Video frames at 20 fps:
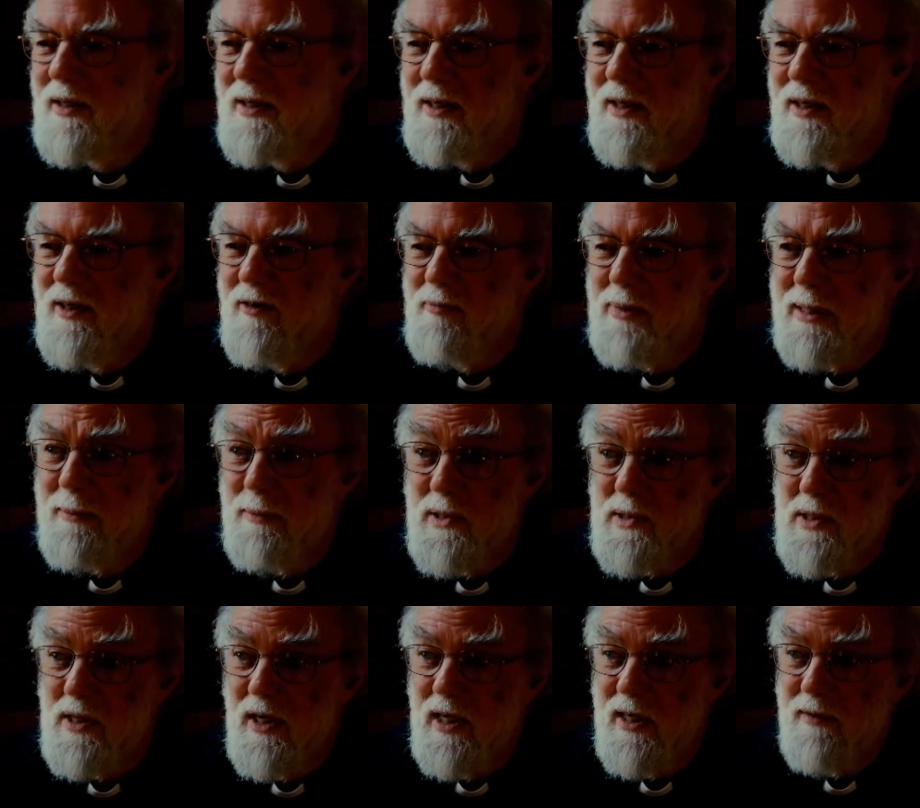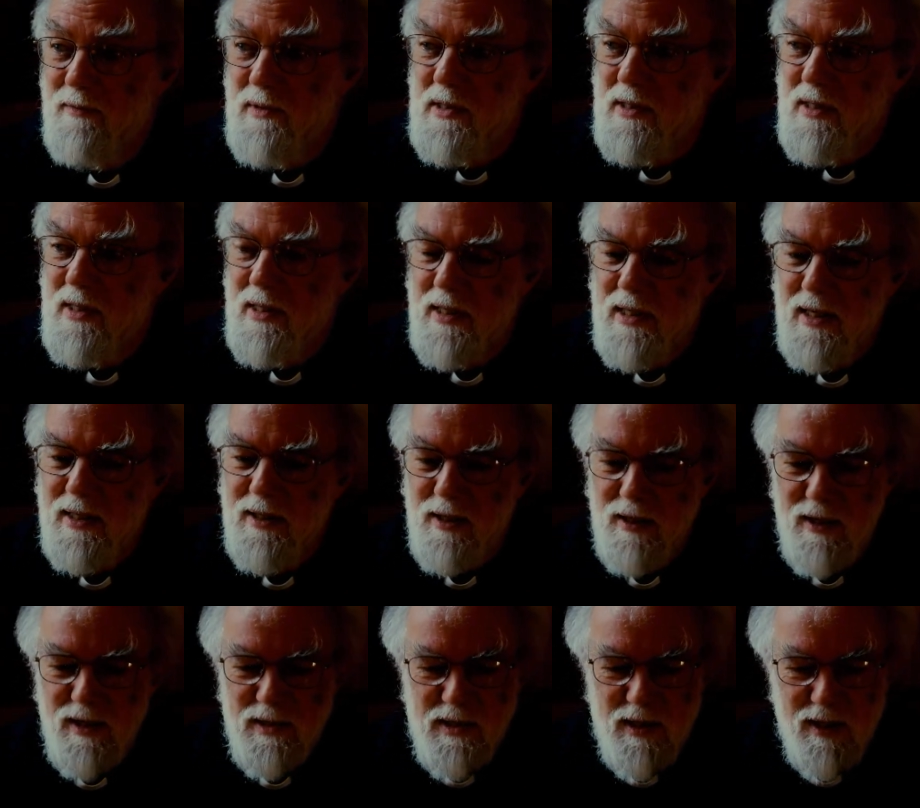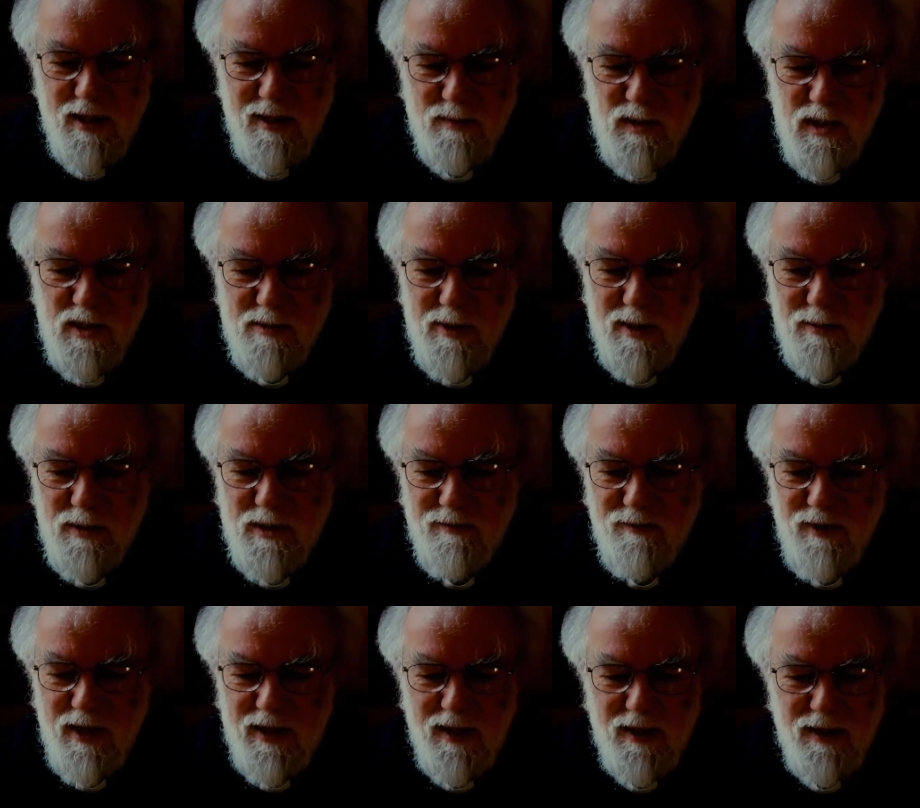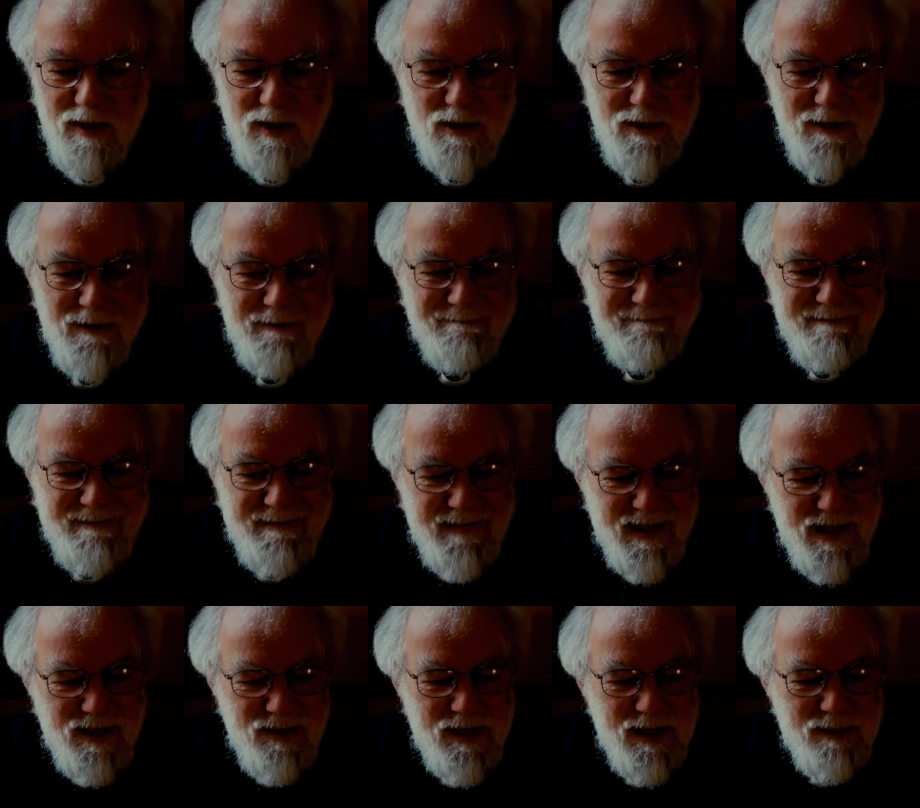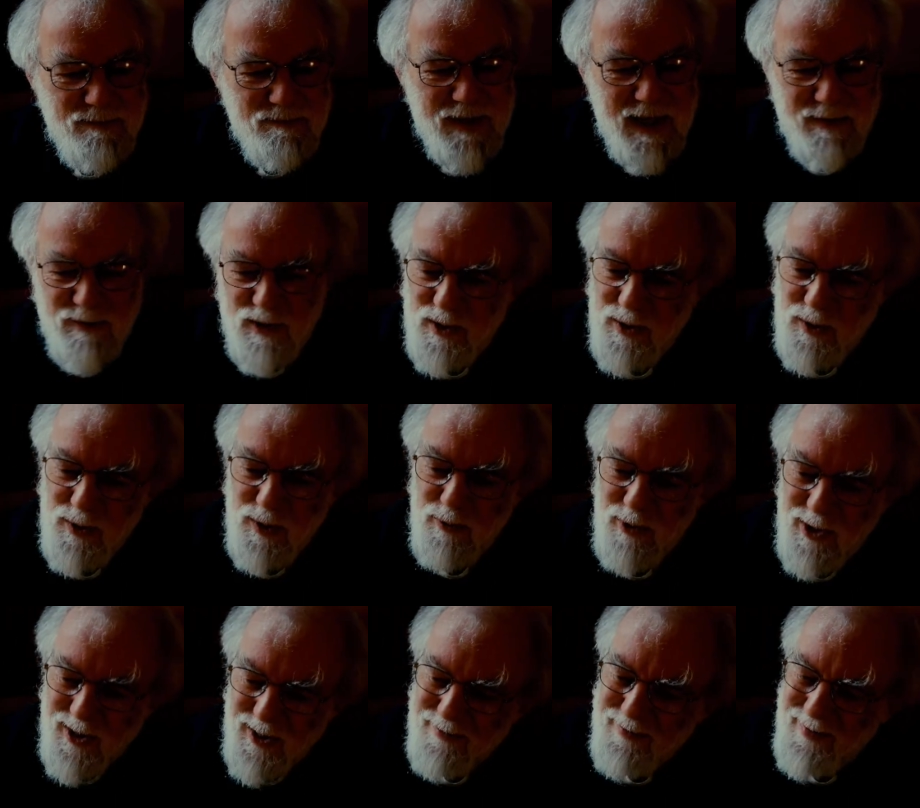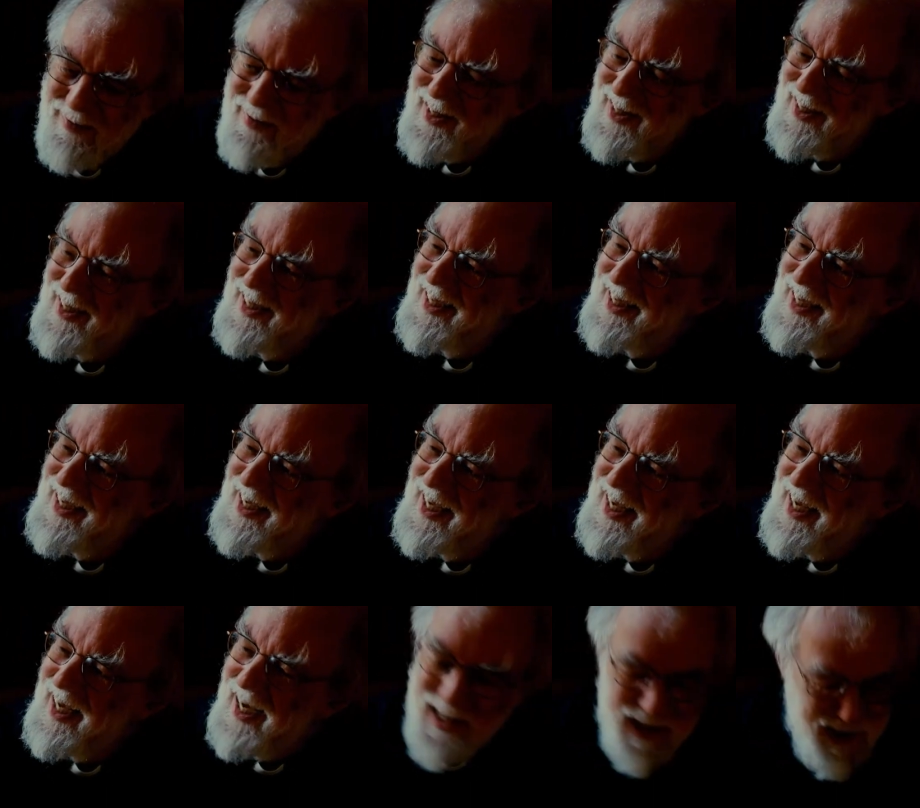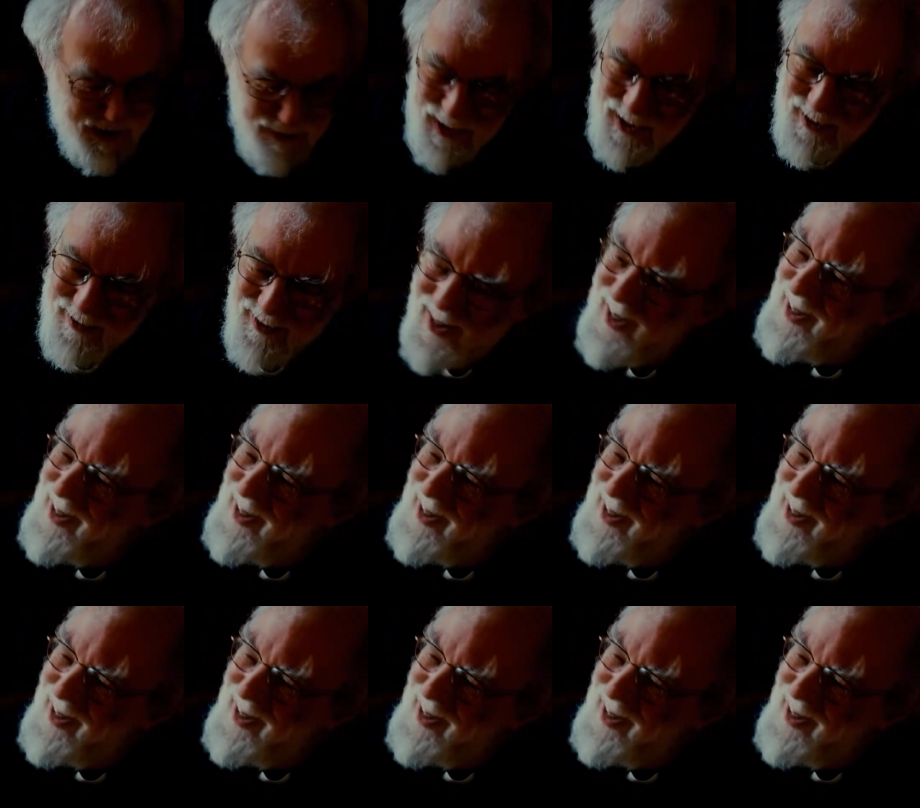of people's lives. And at last there comes this moment of recognition. Do you know, I've got it all wrong. And it's wonderful.